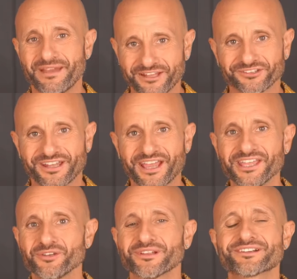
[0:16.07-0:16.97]
and today
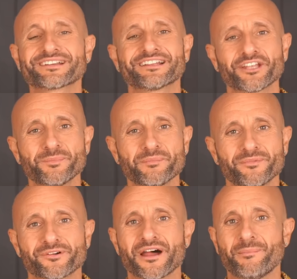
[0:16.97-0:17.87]
you're learning a little bit
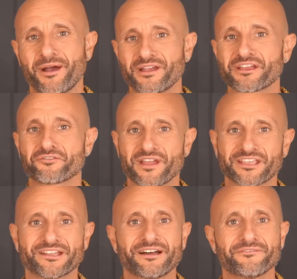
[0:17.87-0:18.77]
more about
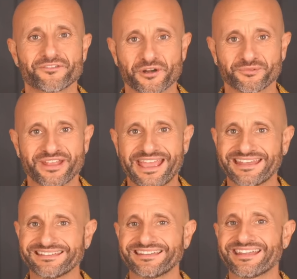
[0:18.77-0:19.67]
irregular verbs that
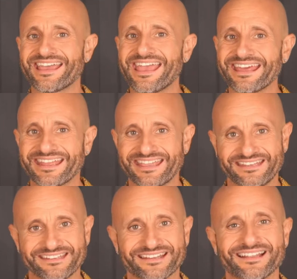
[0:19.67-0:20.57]
end in ere
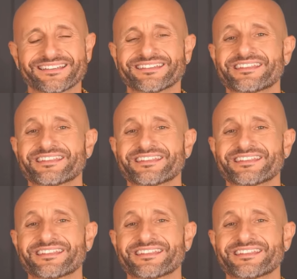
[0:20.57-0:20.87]
in Italian.